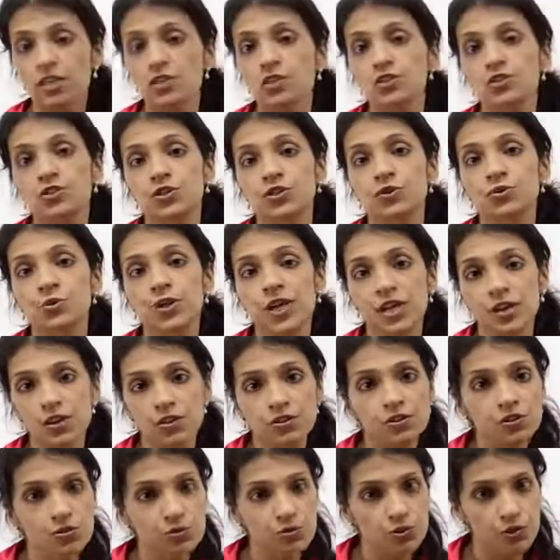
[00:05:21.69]
So you
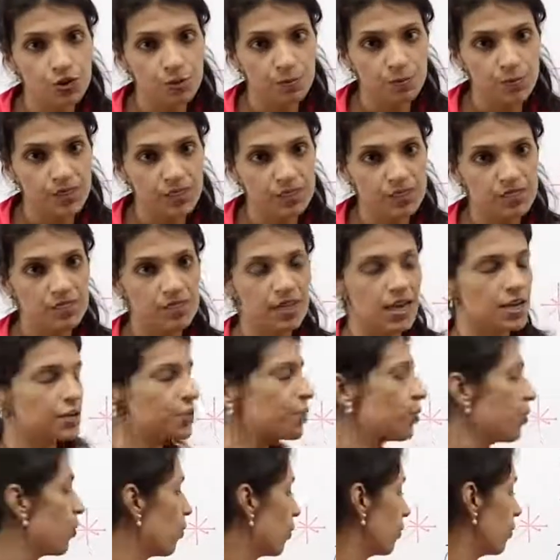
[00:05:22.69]
cannot use your PC at
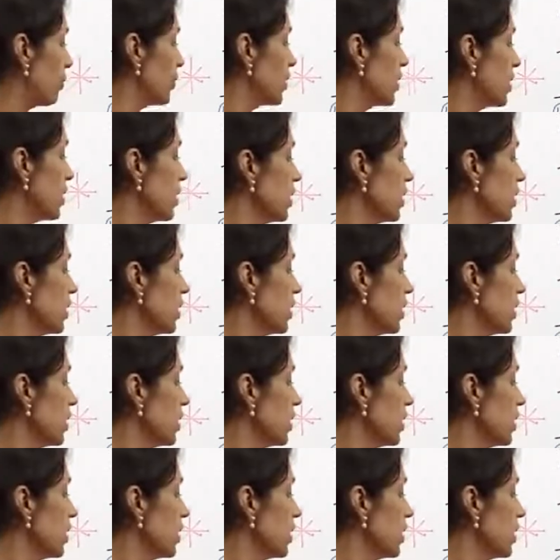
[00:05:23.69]
home.